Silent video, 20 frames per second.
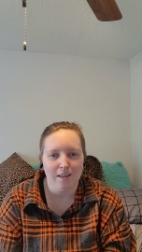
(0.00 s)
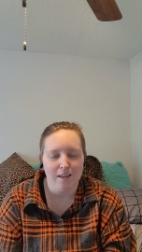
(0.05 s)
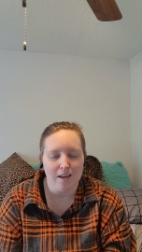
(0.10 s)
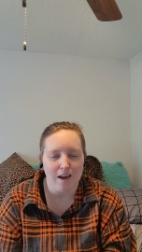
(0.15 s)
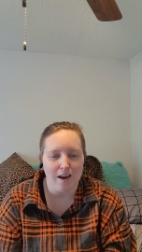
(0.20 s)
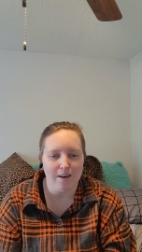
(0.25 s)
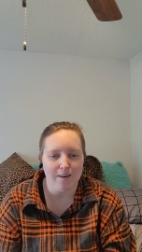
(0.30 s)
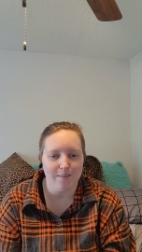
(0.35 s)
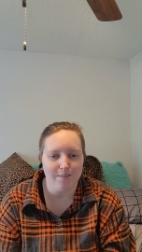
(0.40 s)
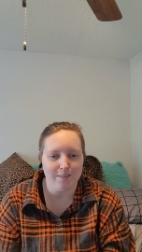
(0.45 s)

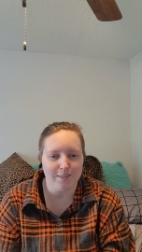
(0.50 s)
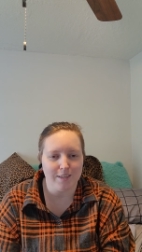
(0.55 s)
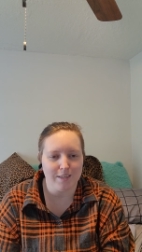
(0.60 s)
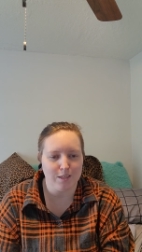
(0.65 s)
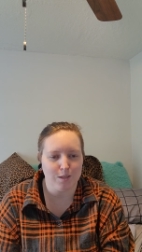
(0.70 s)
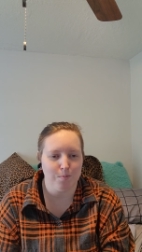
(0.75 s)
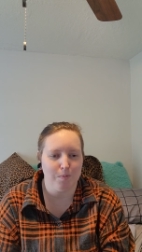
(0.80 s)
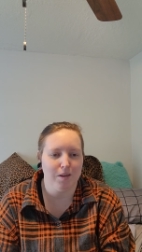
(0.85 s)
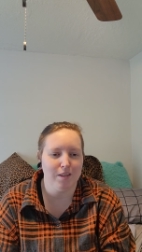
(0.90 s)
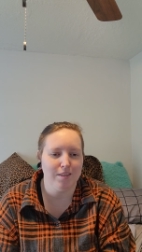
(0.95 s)
I know
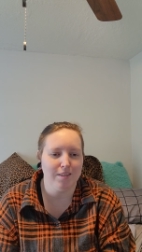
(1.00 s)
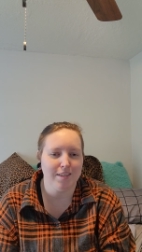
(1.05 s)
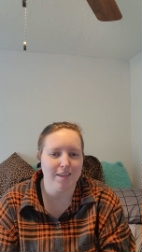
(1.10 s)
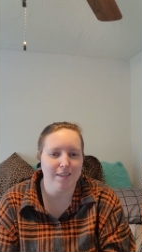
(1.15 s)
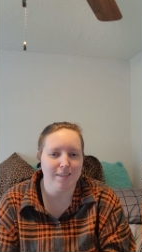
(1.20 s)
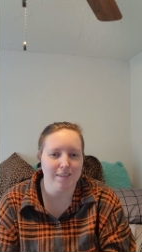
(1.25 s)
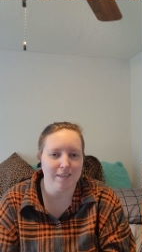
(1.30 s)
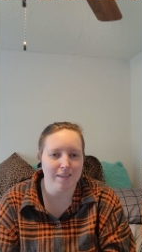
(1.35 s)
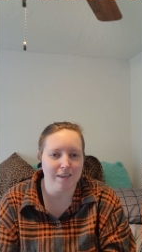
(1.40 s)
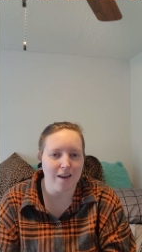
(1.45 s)
6 months
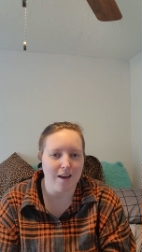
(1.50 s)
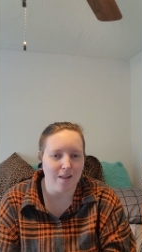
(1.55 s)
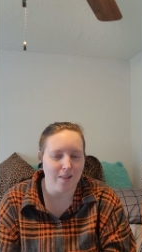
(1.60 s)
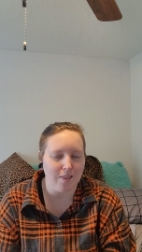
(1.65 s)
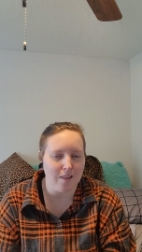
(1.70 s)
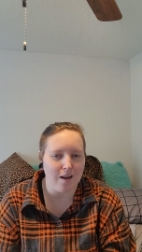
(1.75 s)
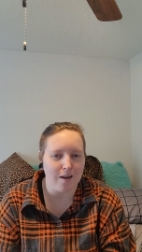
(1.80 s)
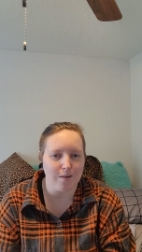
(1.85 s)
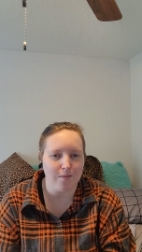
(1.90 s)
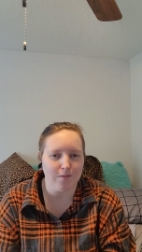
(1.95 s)
isn't a
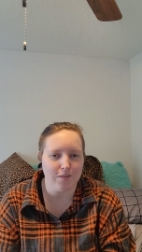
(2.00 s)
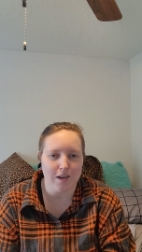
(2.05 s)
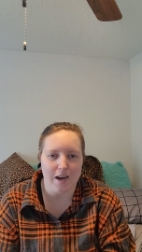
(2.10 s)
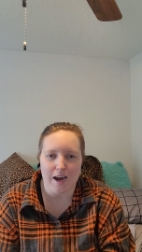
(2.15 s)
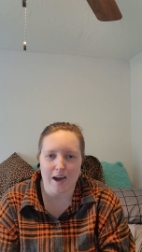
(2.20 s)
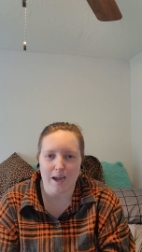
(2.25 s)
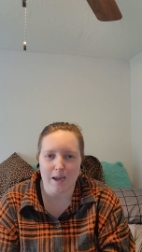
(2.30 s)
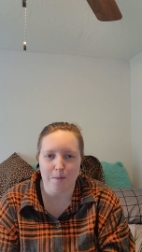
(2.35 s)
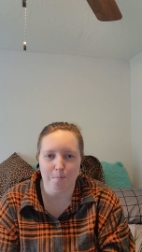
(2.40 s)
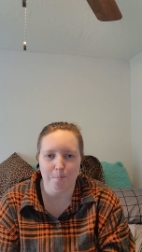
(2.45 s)
lot of
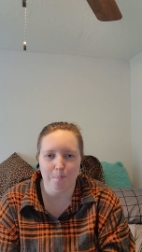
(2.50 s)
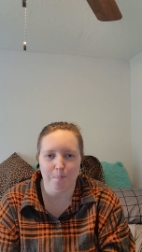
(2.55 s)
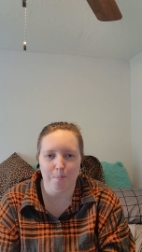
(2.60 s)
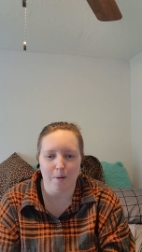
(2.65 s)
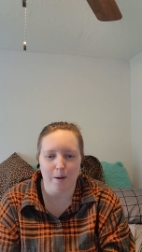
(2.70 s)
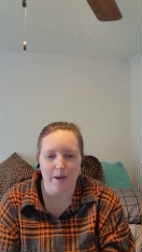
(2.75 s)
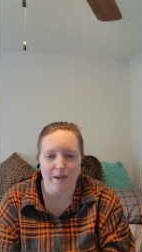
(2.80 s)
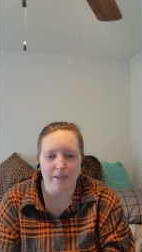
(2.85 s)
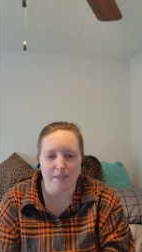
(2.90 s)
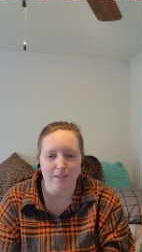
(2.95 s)
time,
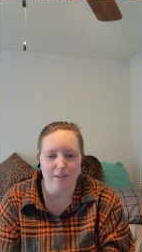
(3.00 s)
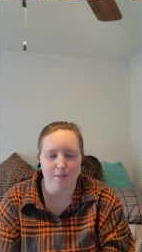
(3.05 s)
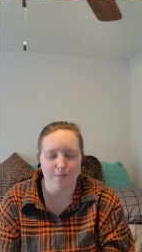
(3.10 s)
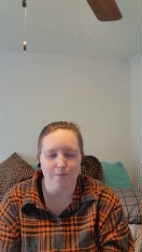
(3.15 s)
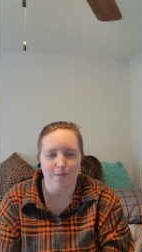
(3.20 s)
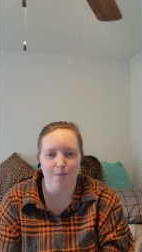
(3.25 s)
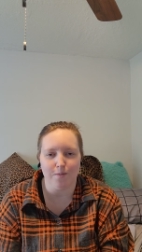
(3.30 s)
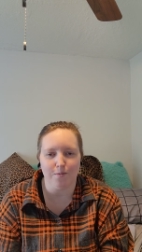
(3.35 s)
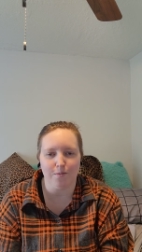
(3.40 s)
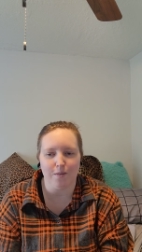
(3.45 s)
but
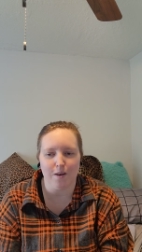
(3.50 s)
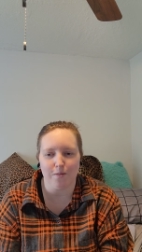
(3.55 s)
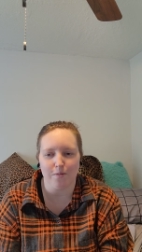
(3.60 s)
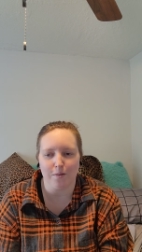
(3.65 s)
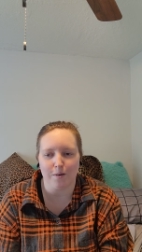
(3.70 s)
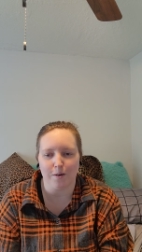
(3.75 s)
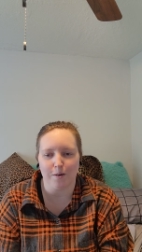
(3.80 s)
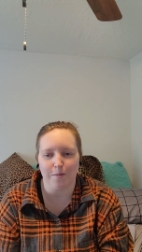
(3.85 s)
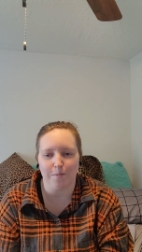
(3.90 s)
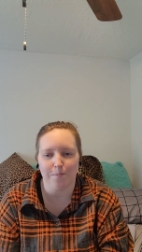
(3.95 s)
if you've
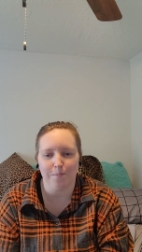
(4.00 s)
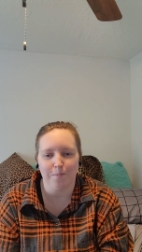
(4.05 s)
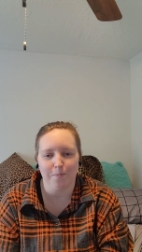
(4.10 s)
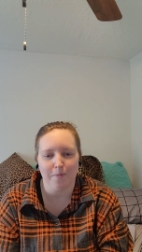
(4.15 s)
never